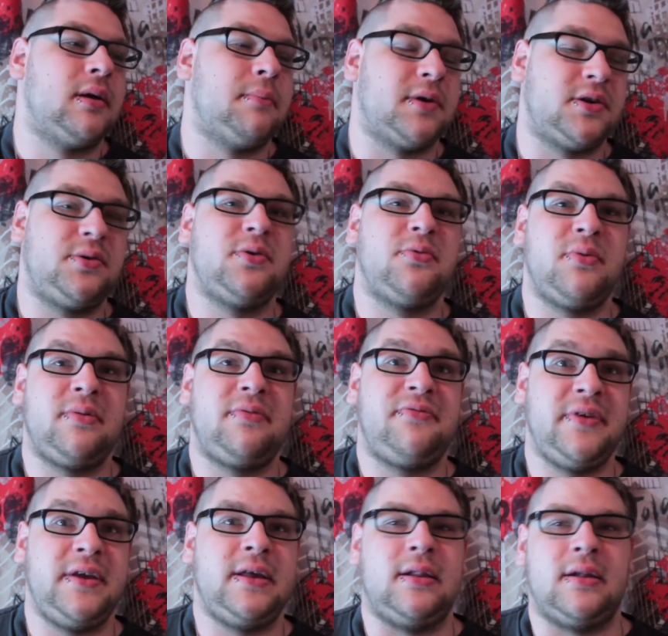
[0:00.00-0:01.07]
but you will
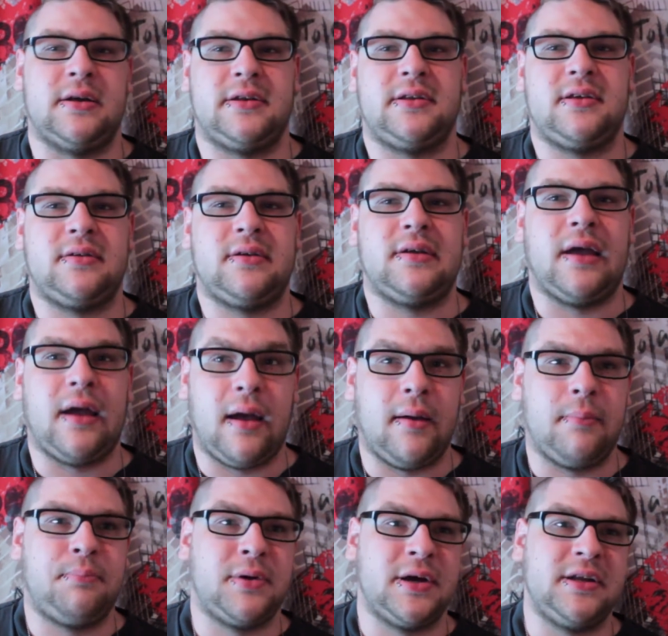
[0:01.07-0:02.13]
feel it.
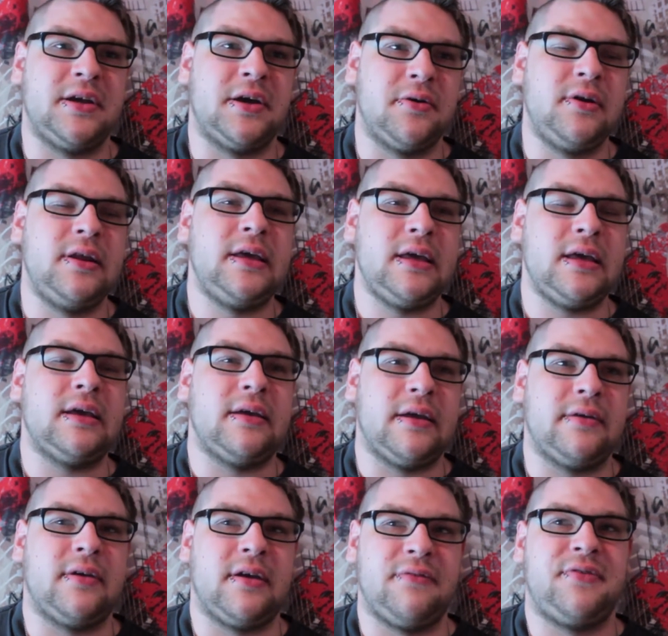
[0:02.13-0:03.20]
But only
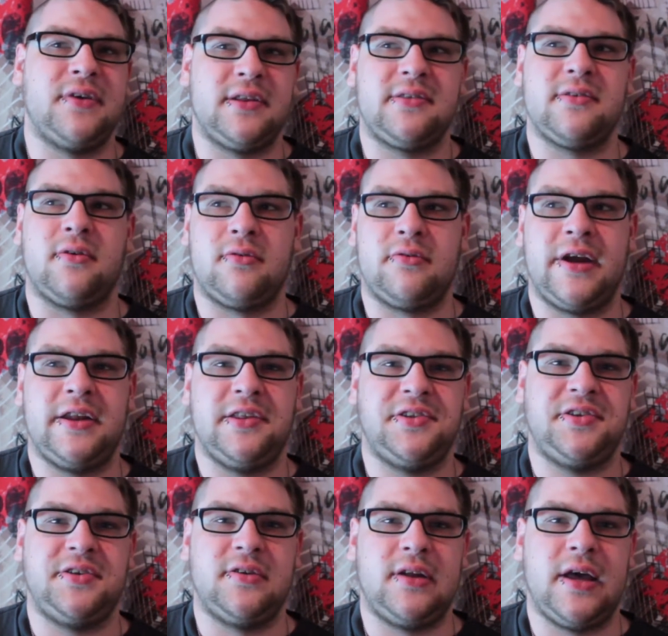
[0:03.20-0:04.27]
if it's already
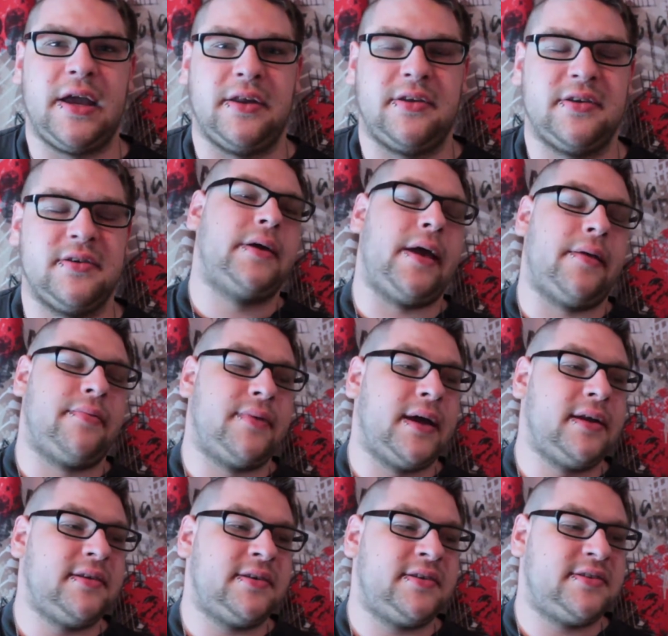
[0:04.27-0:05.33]
too late. And
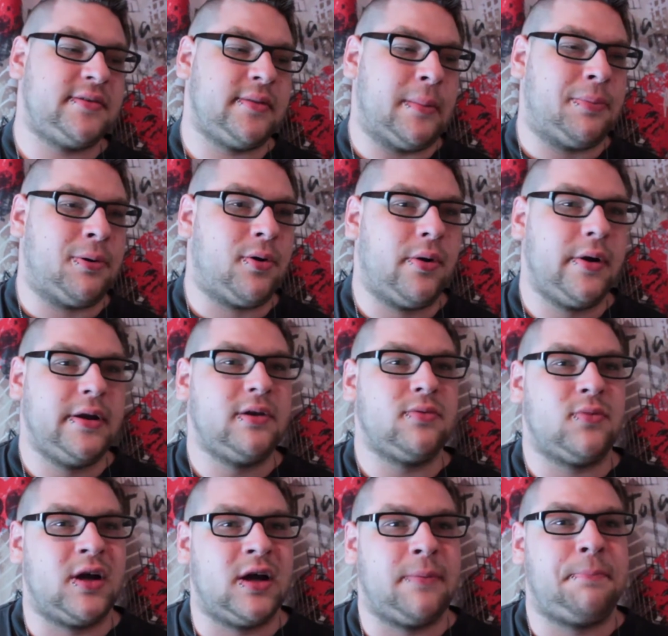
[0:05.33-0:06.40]
that is the point
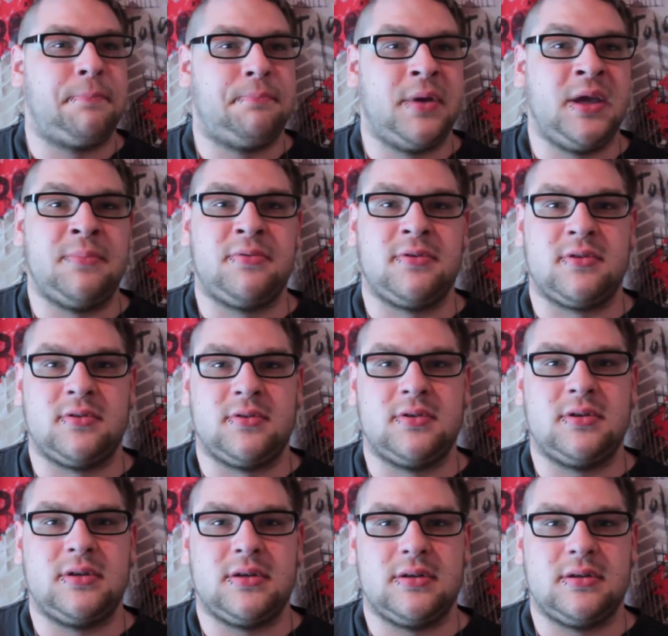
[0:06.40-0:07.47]
where
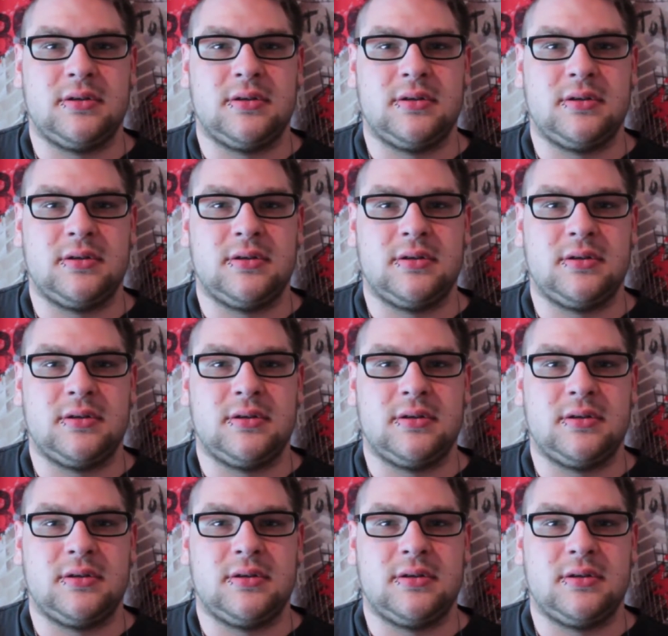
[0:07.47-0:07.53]
people,